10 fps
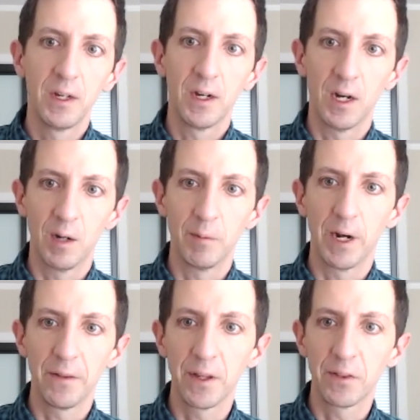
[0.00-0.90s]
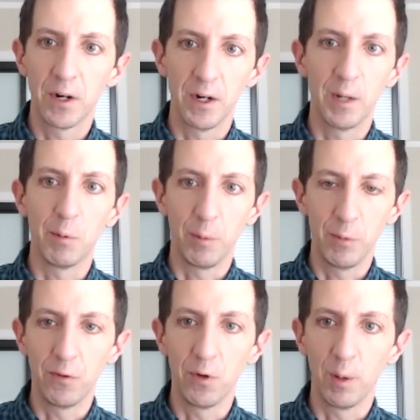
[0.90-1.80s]
And I think they're able to
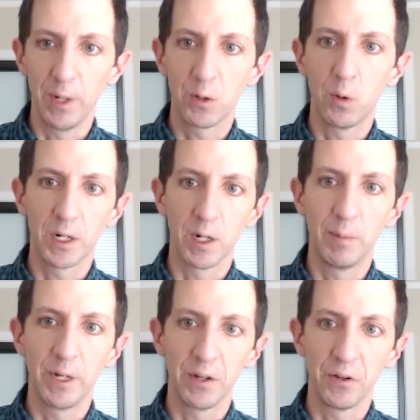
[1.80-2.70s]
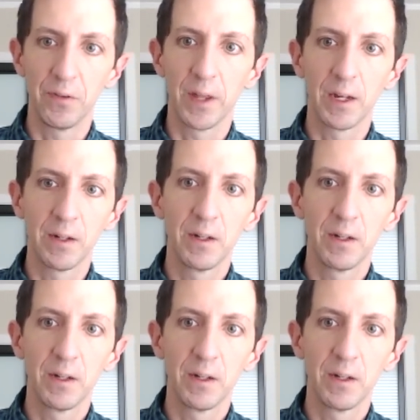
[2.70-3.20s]
move a little bit quicker because of that.